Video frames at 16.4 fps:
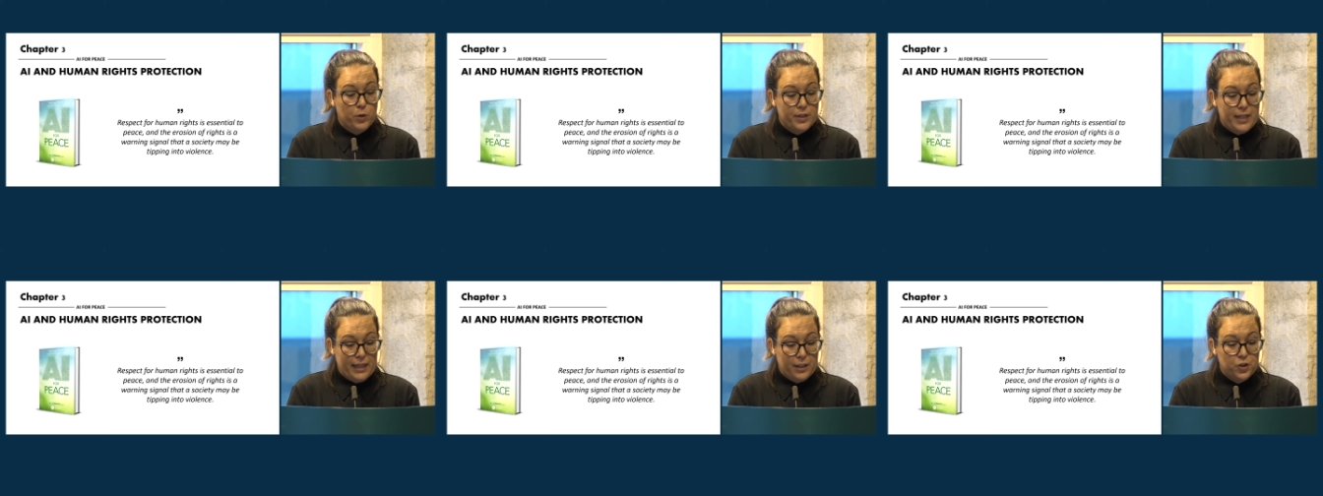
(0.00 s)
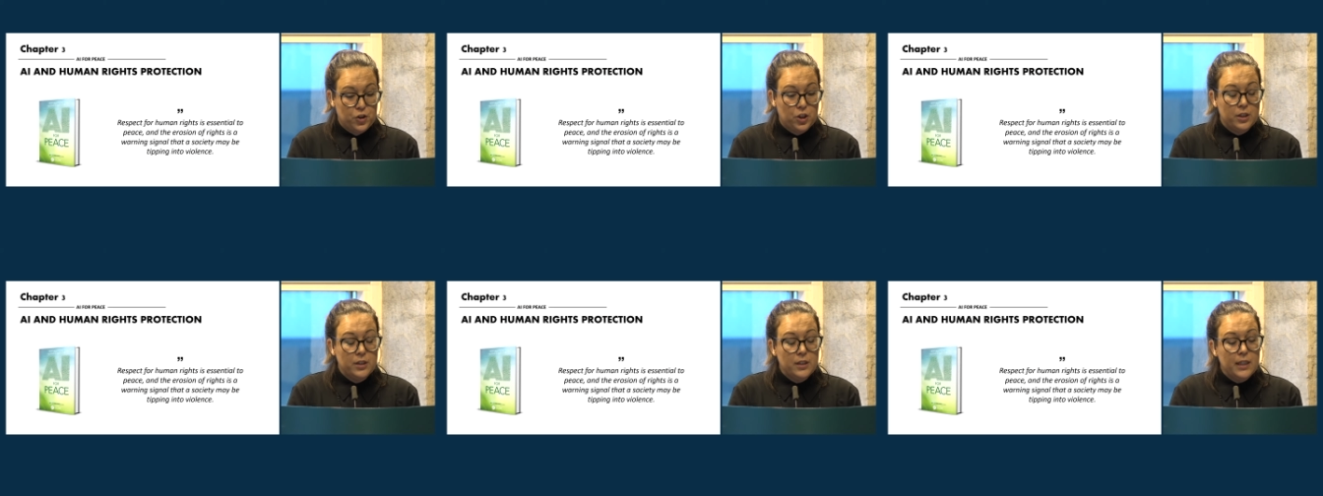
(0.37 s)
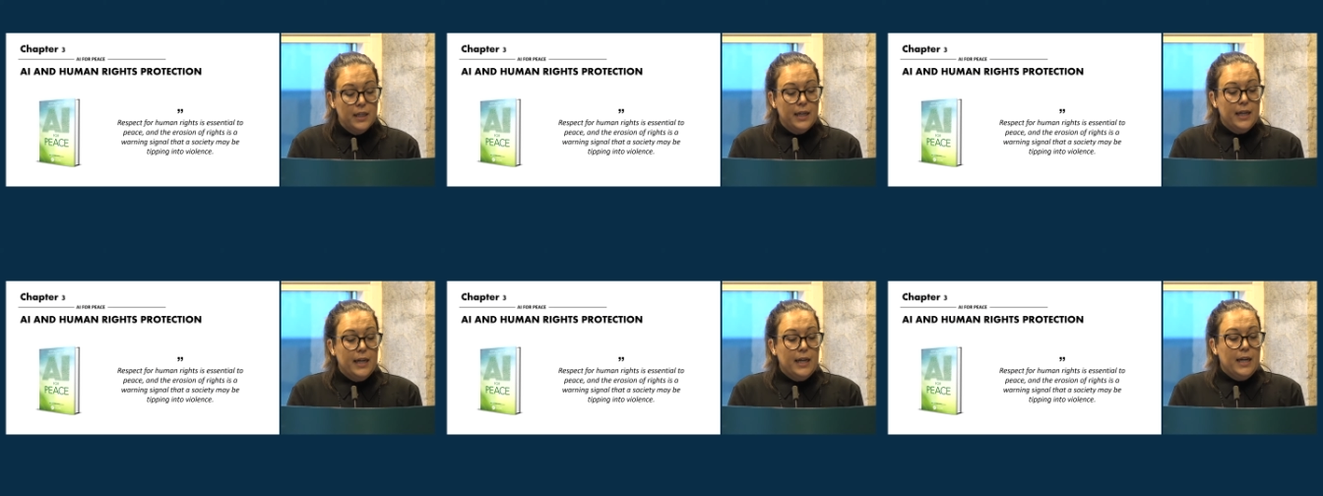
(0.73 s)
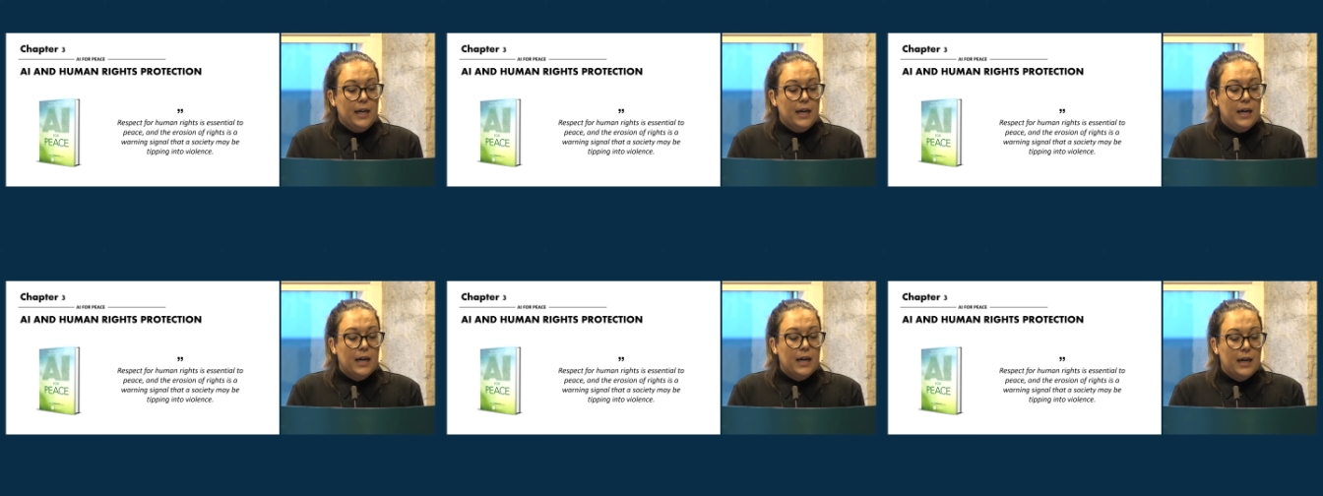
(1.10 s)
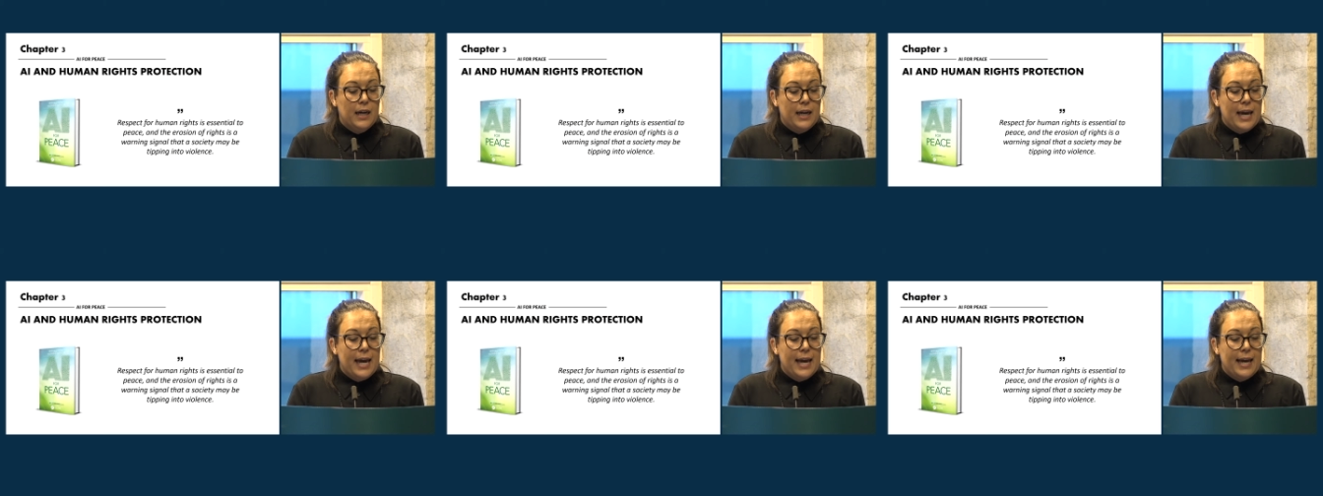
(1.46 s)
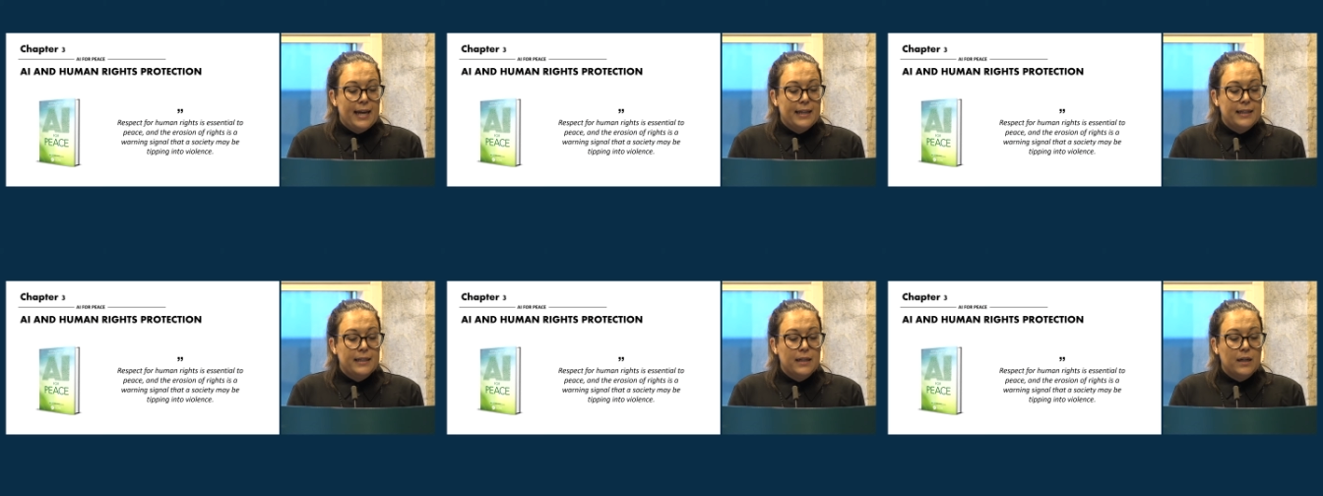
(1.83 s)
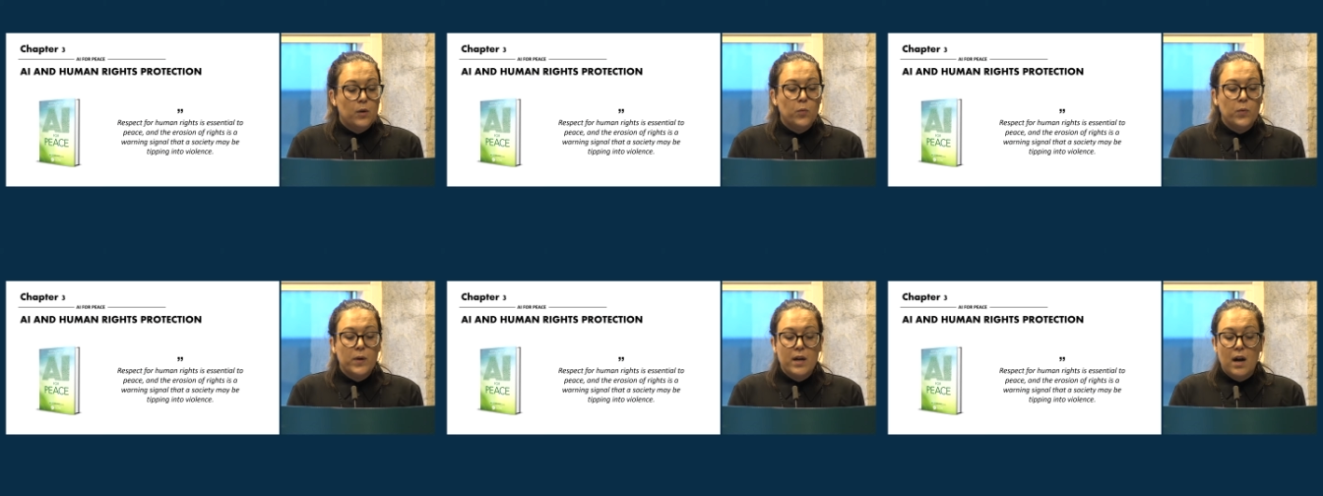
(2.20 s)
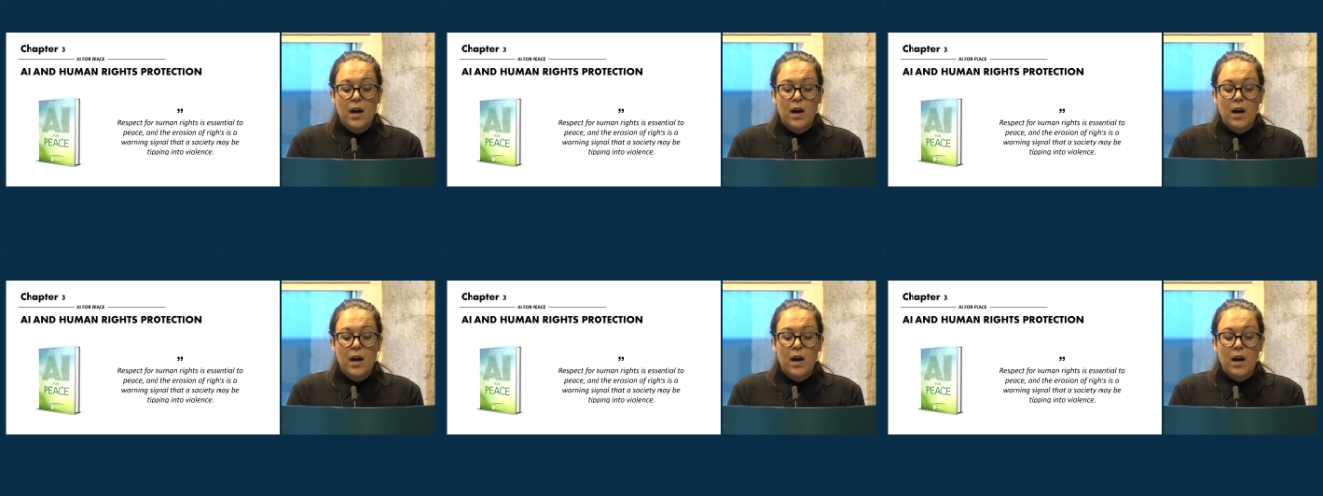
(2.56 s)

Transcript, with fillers: protection. Uh, and we